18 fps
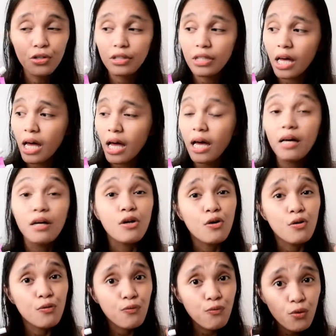na
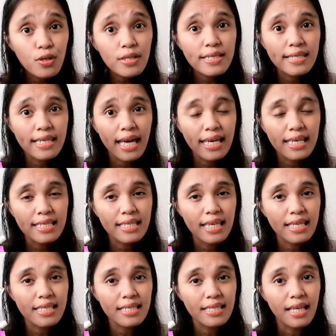full
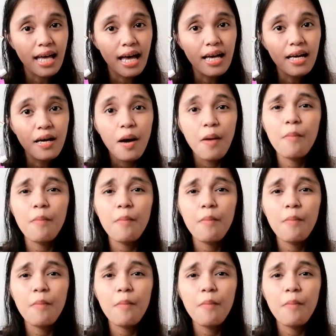sizes na,